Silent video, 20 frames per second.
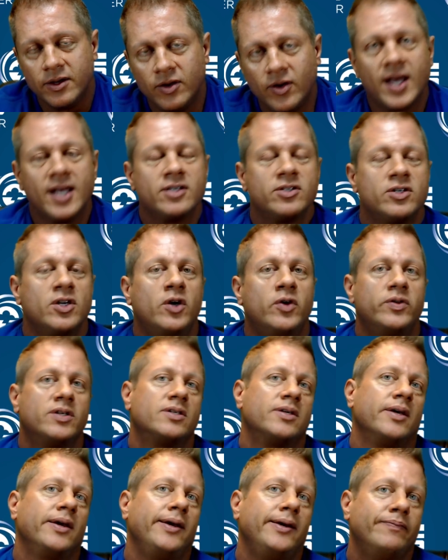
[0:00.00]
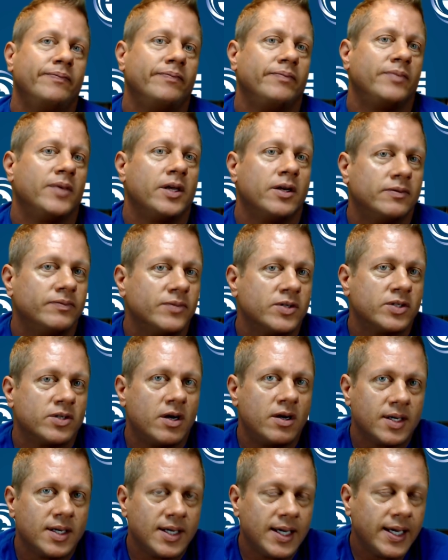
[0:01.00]
You guys know the same,
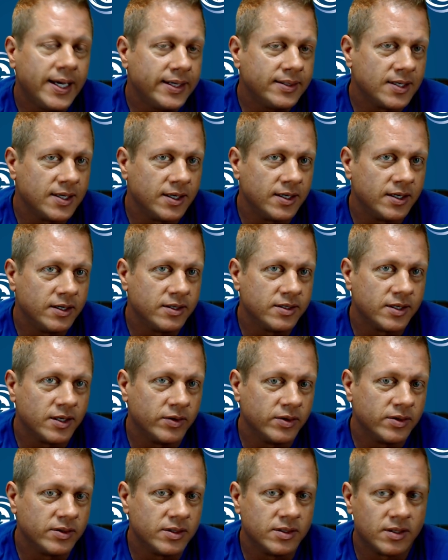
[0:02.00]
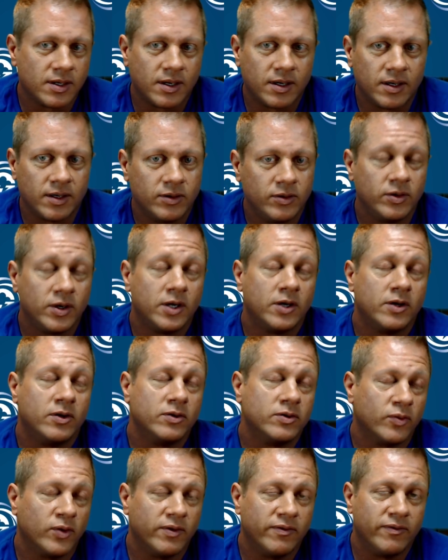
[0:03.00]
song and dance here. So this is our who
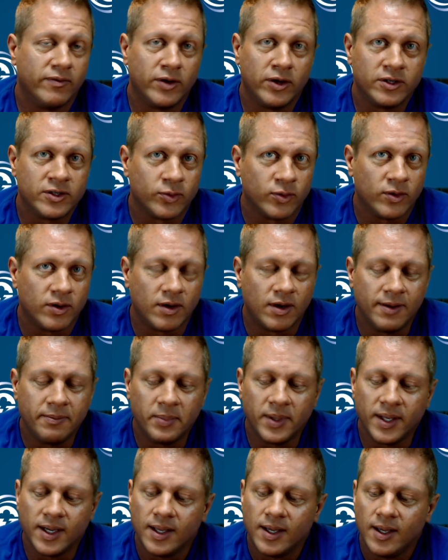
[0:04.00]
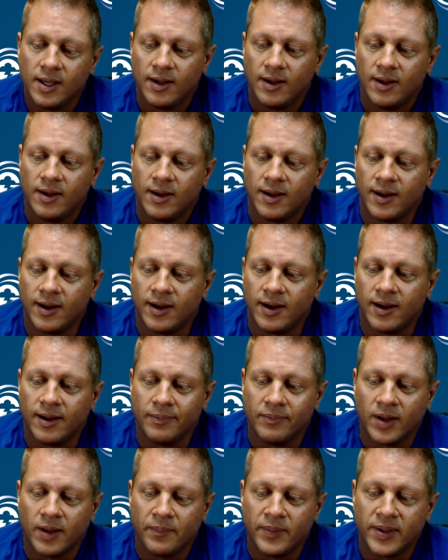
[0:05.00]
knows what verse we're on, but
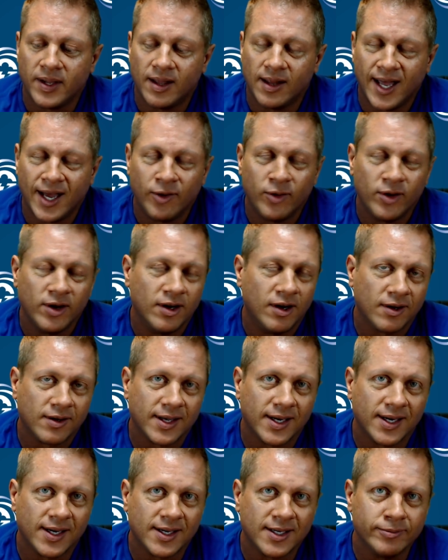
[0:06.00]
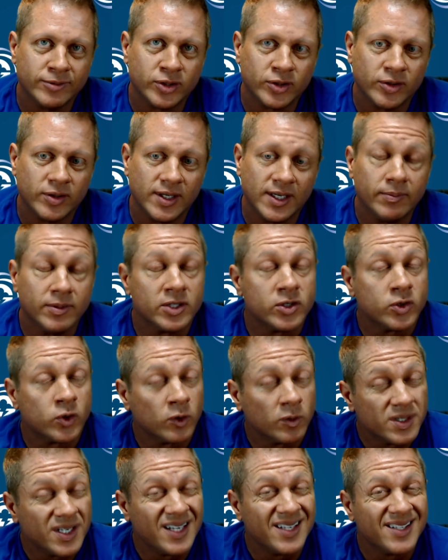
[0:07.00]
I'll be glad when it all kind of comes to an end. But
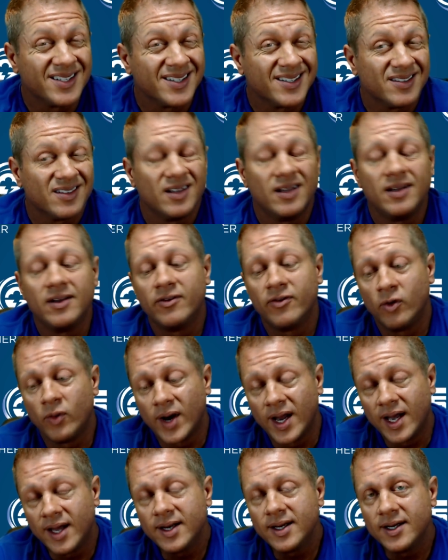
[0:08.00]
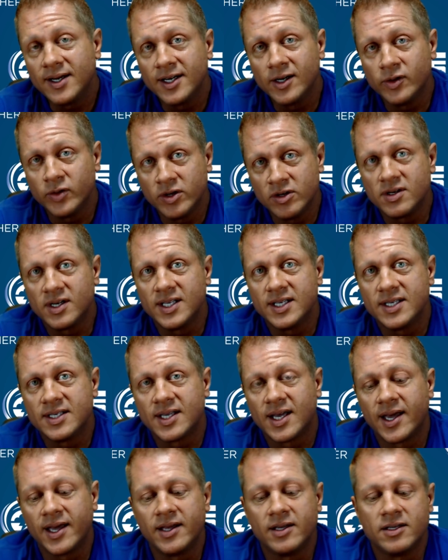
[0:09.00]
storm season around here, we usually
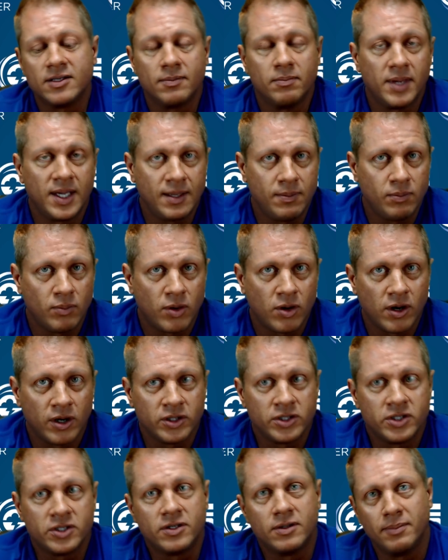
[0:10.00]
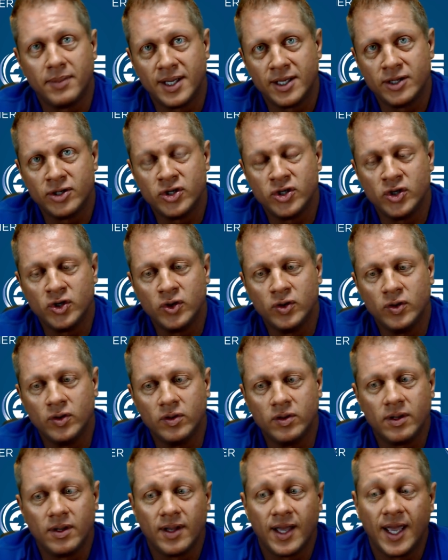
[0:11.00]
say, is mid-March to
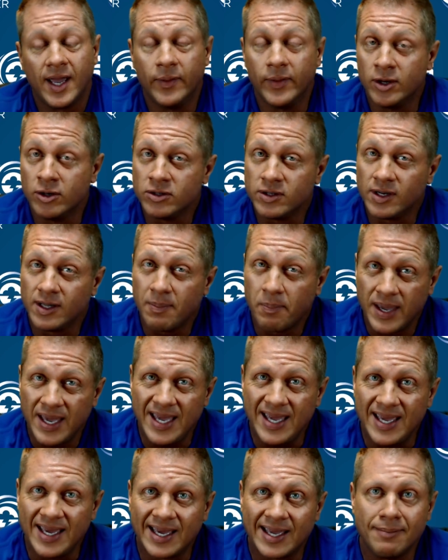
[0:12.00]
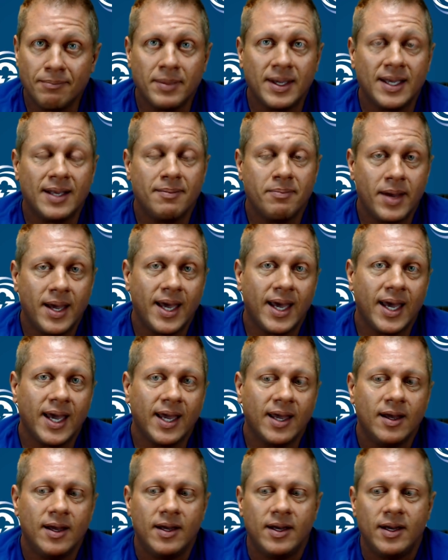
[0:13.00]
mid-June, and we usually peak in
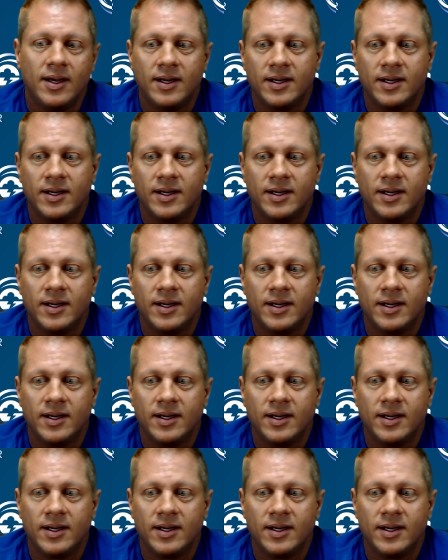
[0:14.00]
mid-May.